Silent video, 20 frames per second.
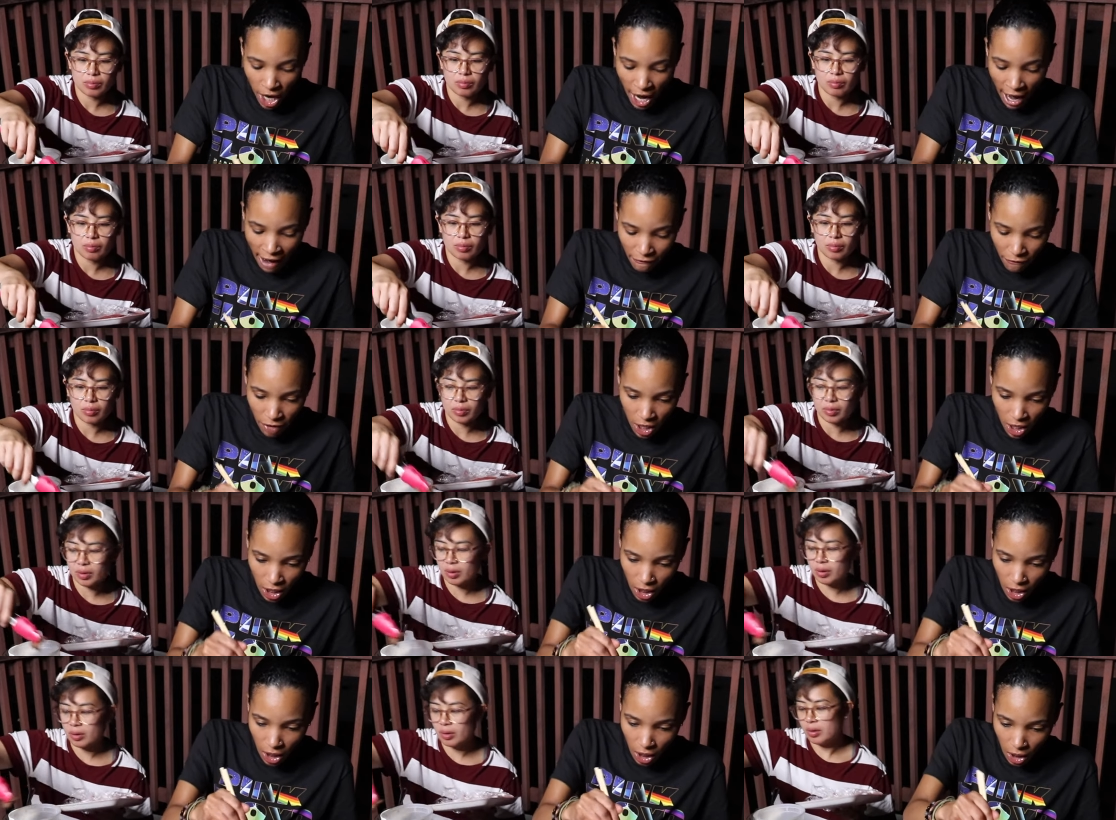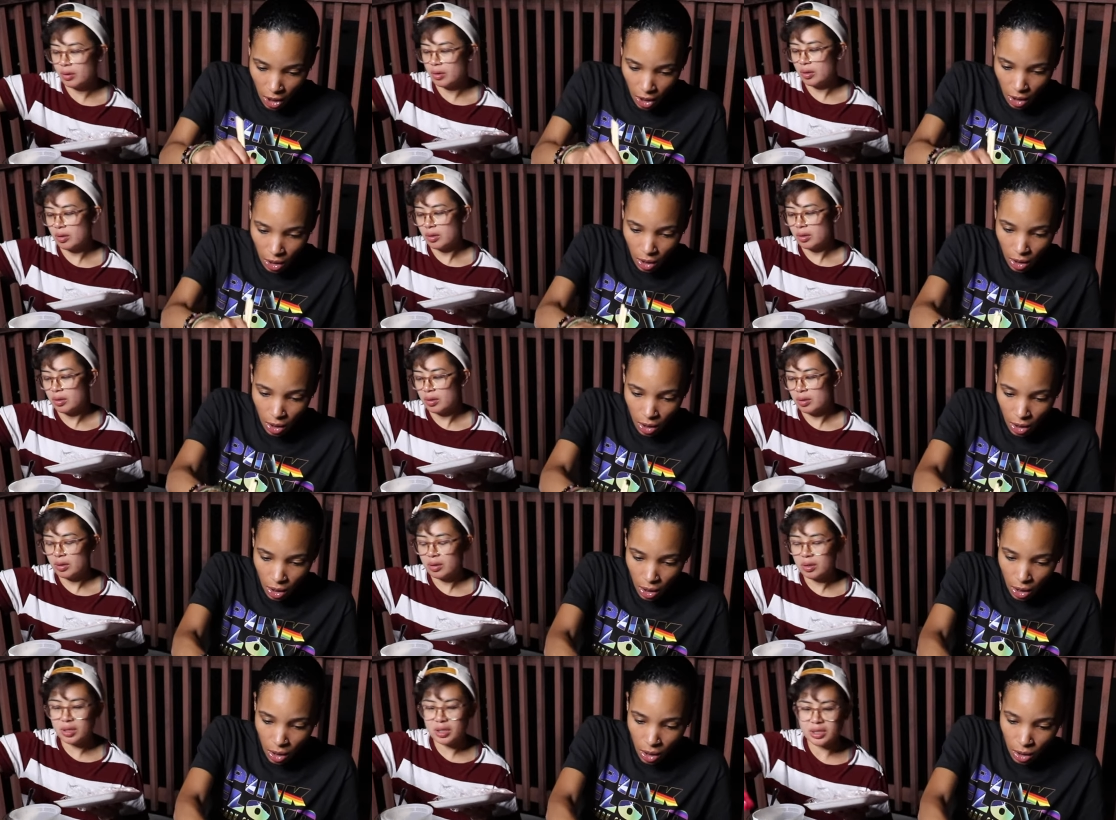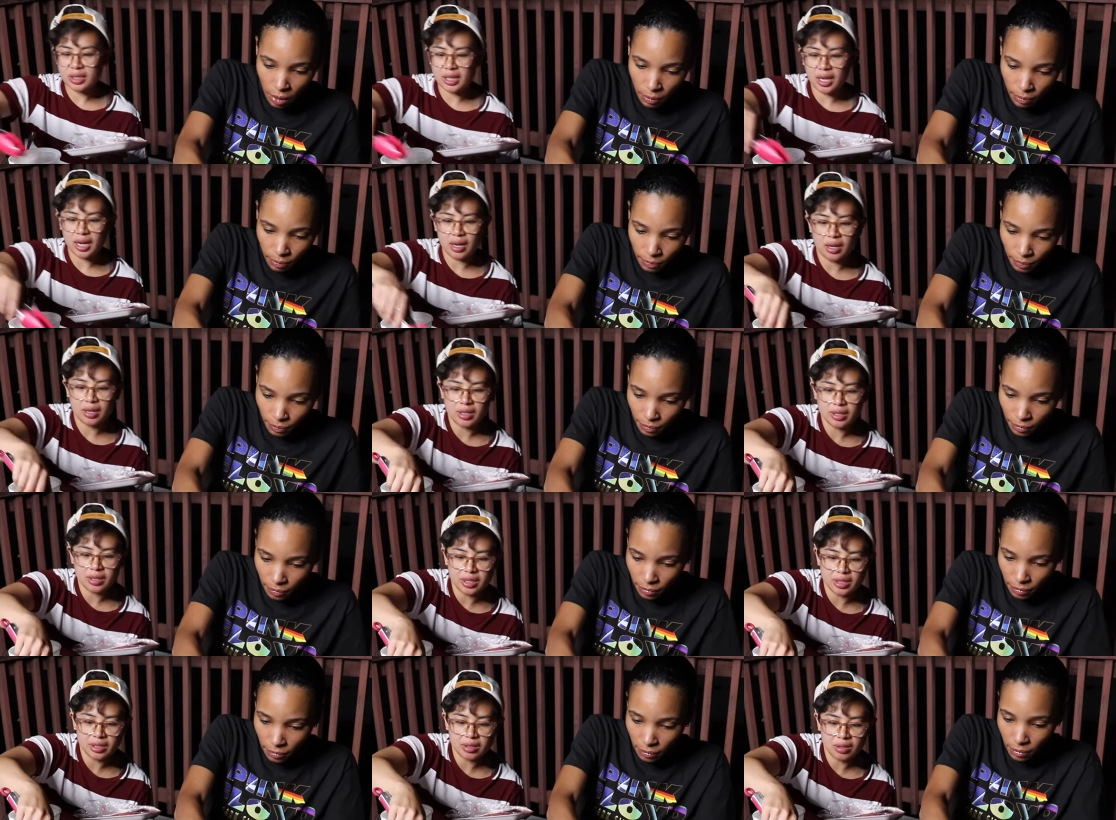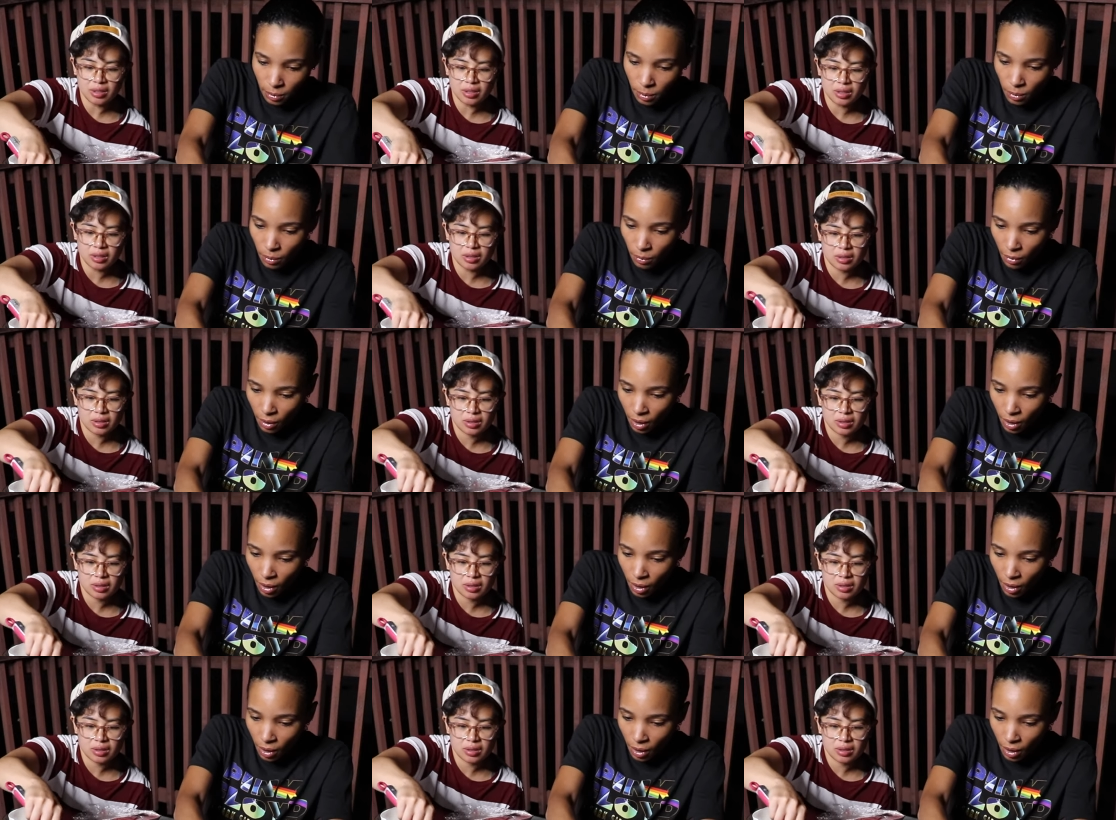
Speaker 1: traffic. Is that illegal?